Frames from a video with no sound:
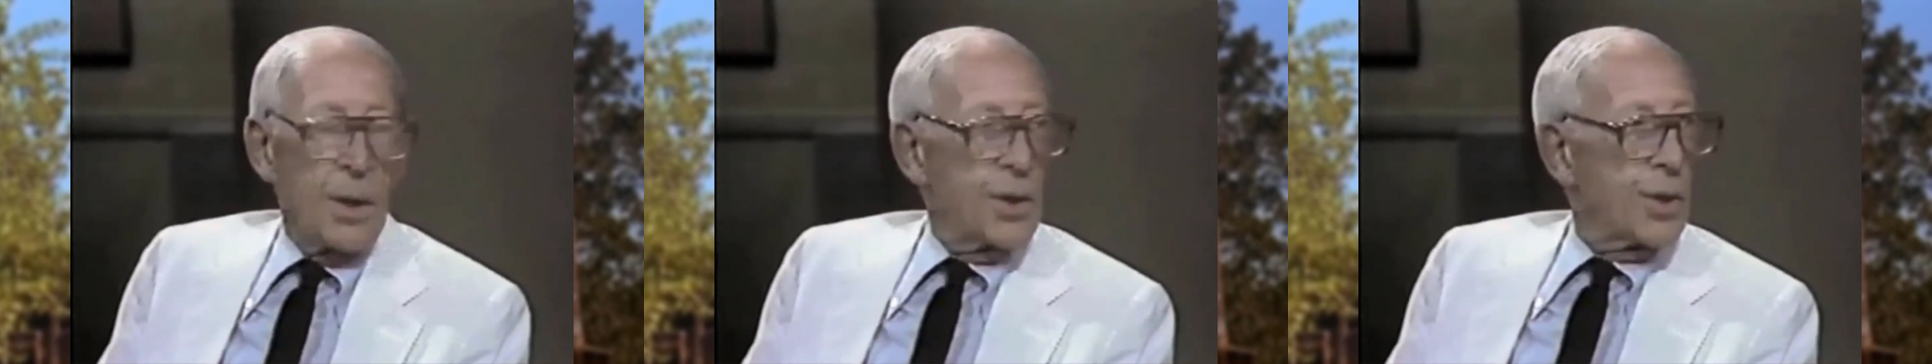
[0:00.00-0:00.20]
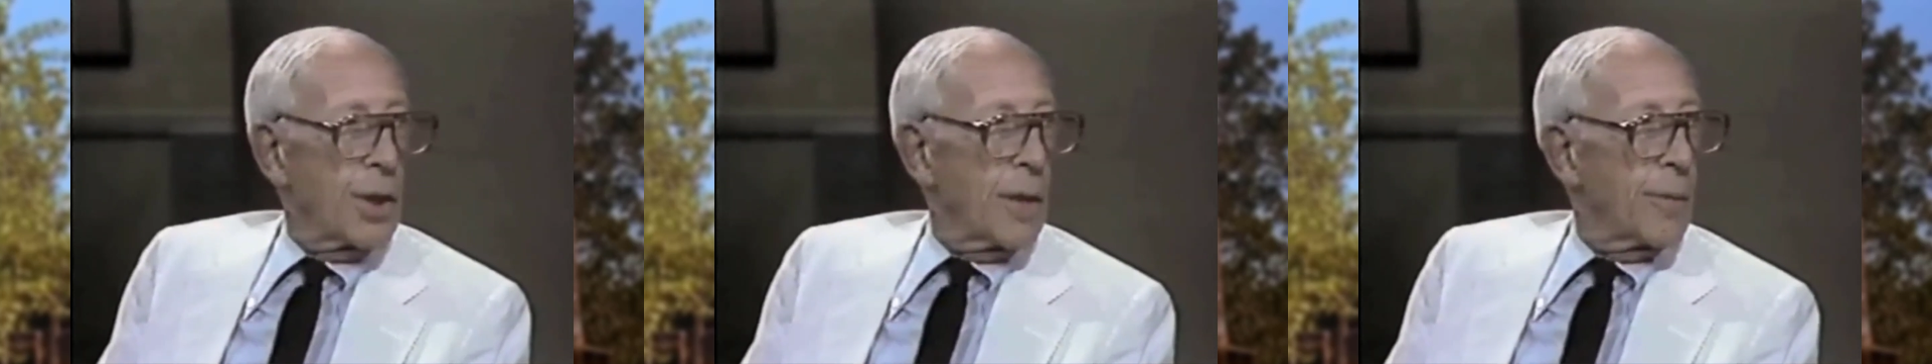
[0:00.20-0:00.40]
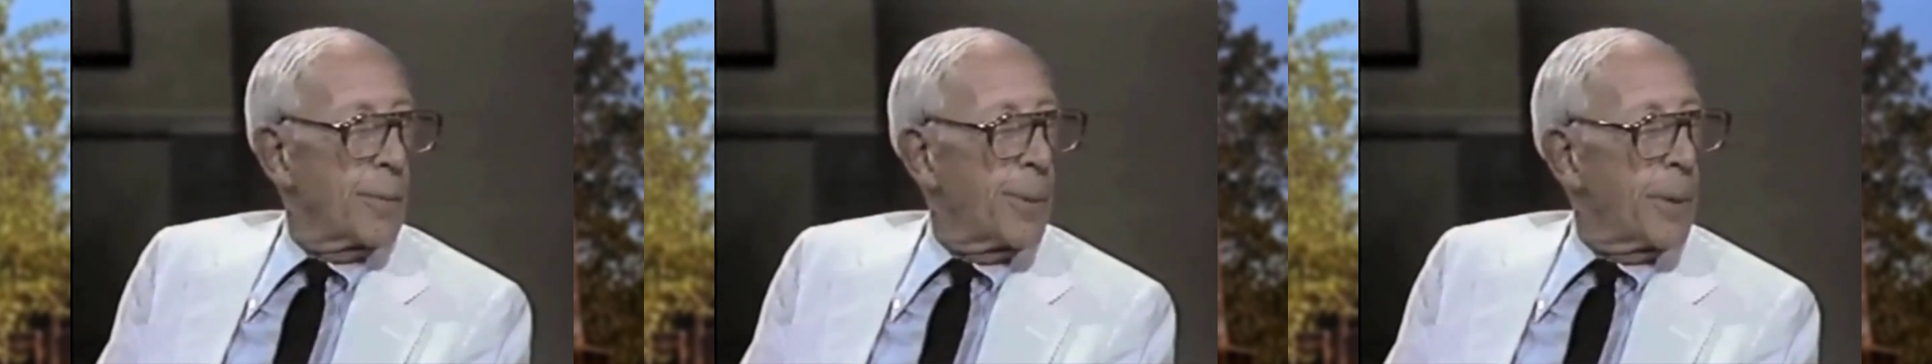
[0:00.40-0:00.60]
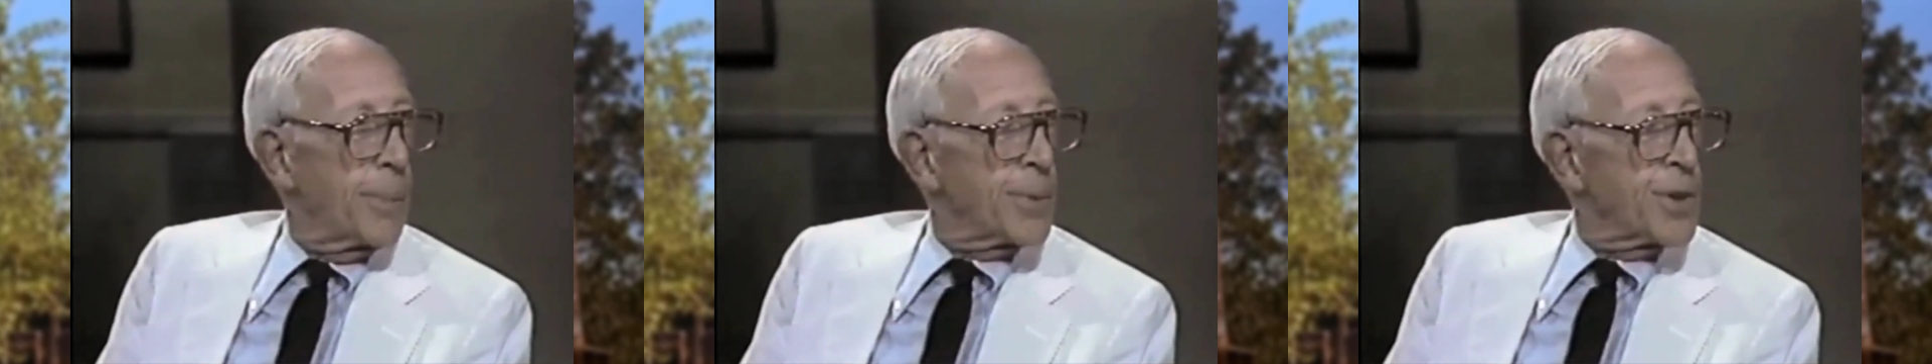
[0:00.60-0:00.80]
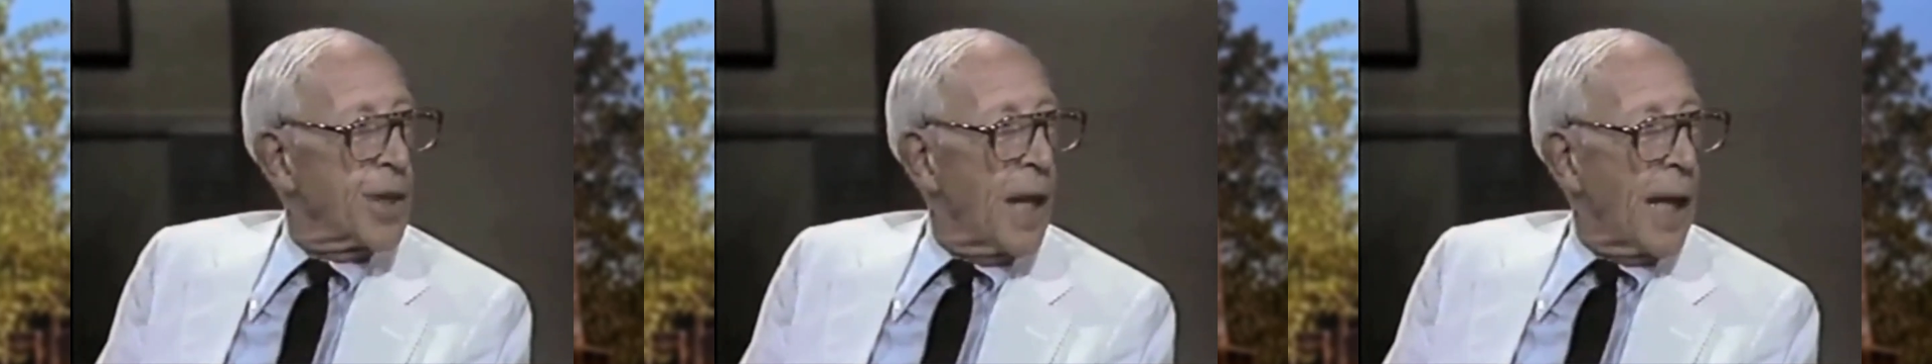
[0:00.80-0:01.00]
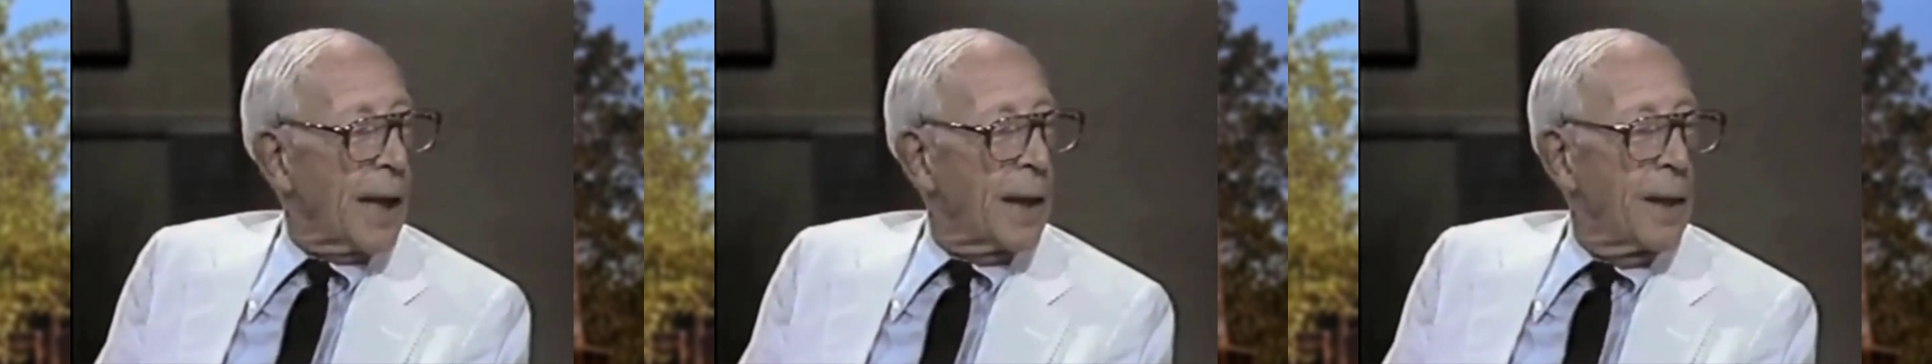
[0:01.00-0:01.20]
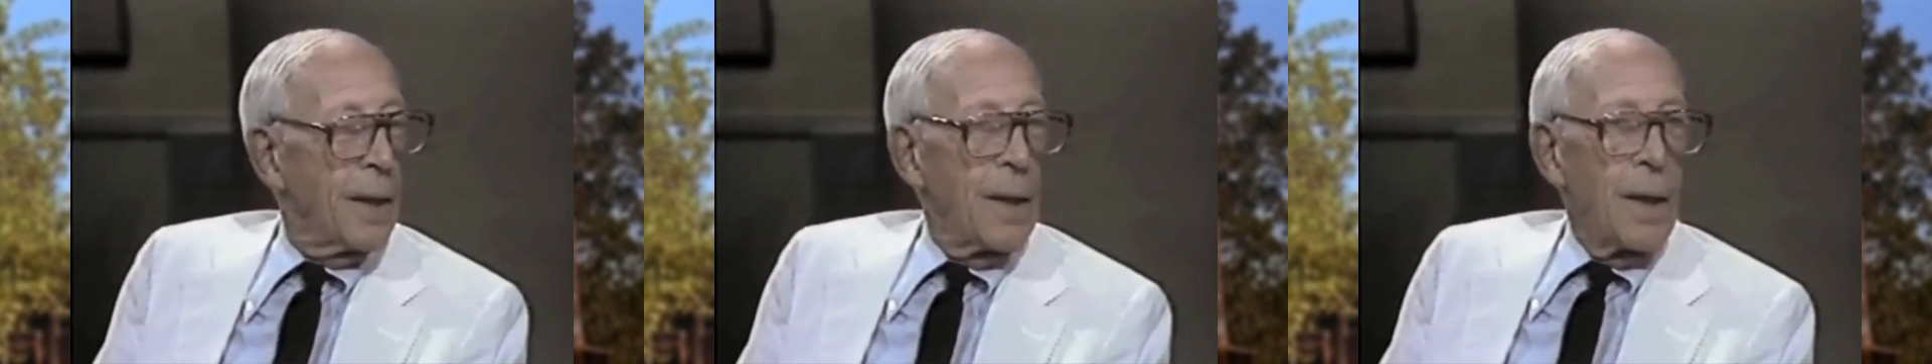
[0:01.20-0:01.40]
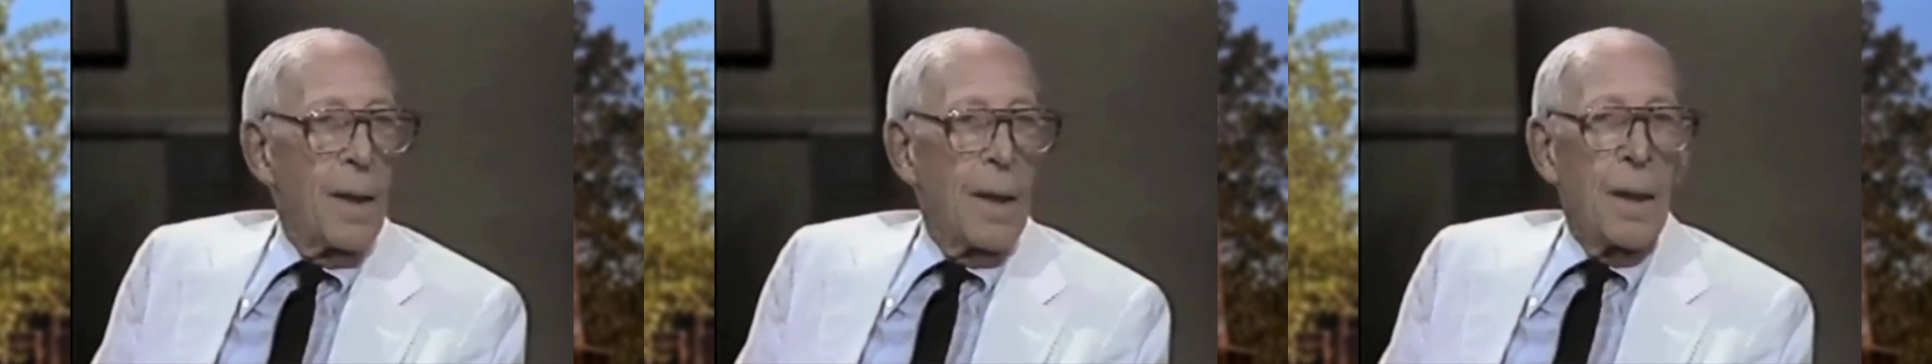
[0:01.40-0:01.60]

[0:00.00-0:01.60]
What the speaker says: and personal loss as by his